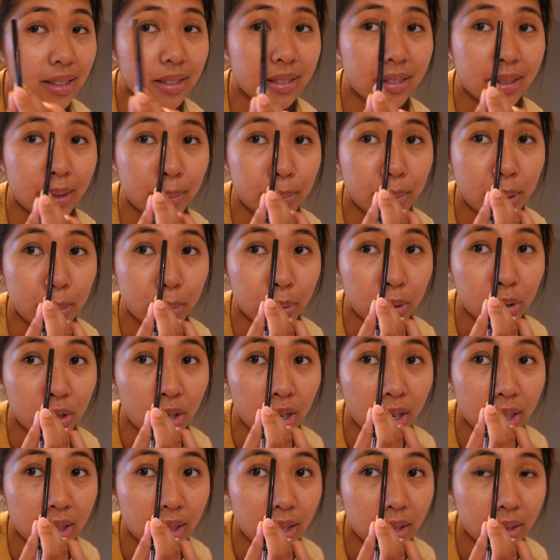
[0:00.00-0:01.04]
some people
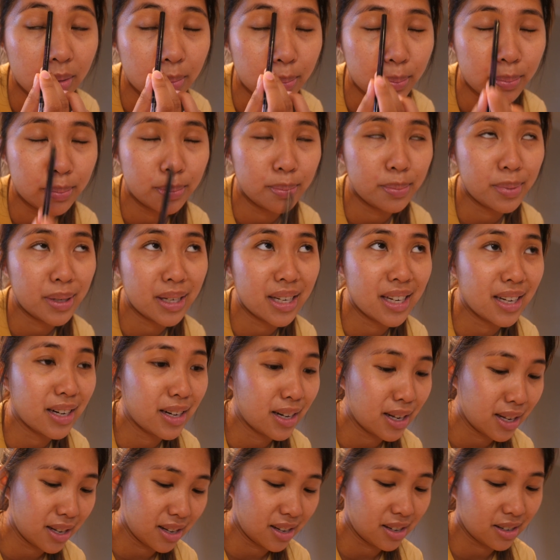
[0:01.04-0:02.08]
start at the
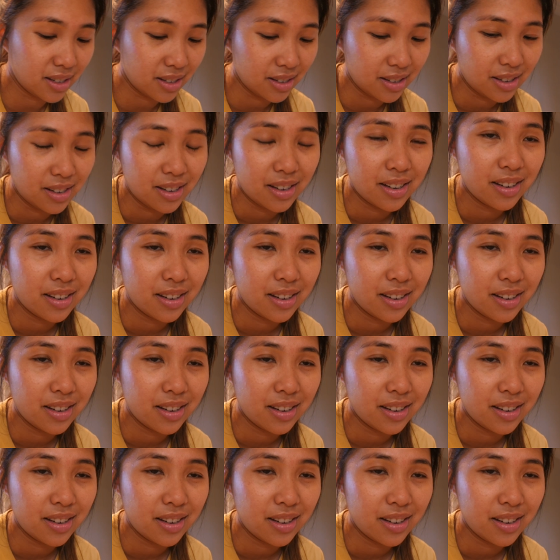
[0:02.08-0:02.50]
beginning.